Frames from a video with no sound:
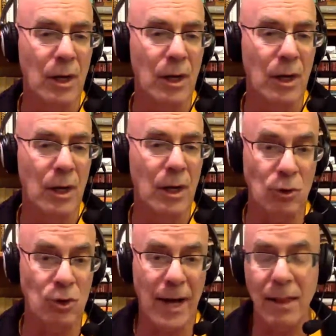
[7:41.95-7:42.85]
So net
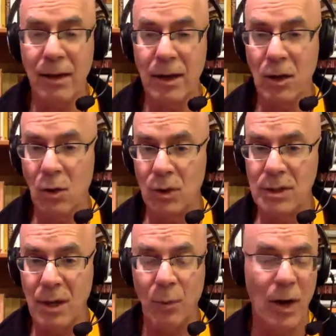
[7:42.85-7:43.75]
neutrality
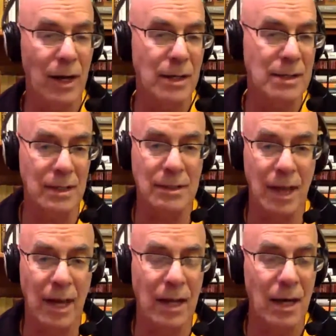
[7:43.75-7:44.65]
on some ways
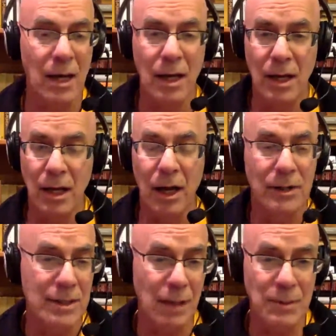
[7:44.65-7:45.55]
is a
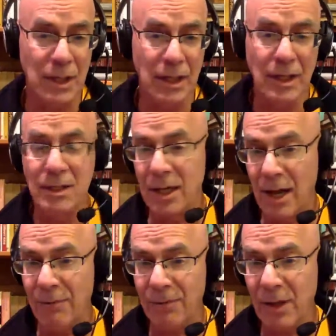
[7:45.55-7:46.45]
subsidy
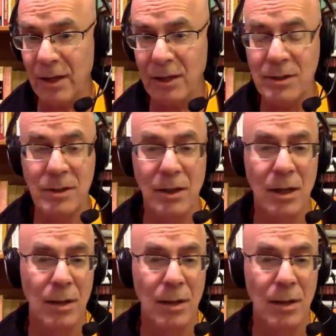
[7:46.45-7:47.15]
to Netflix.